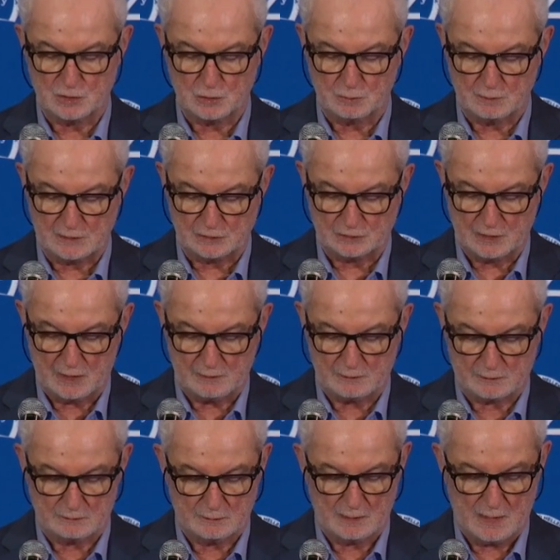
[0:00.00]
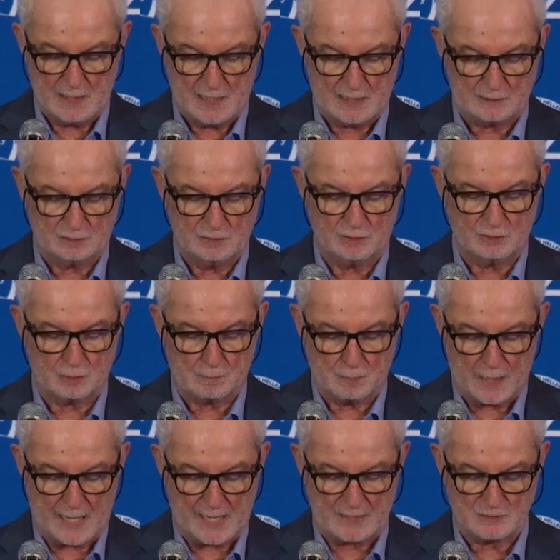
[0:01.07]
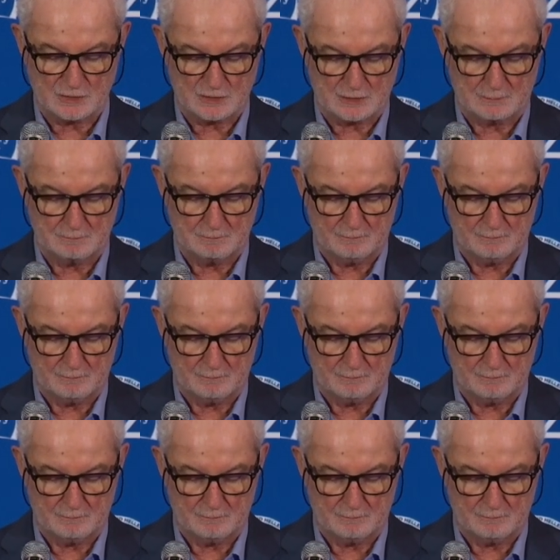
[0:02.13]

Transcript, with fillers: to each other and to their past.